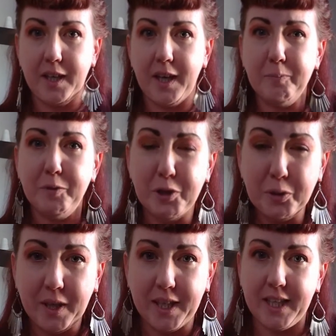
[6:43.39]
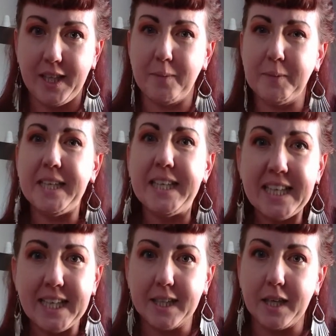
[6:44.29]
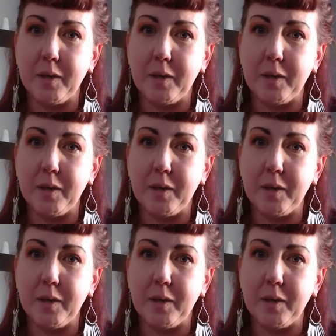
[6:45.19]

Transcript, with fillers: I'm doing it. I'm getting there.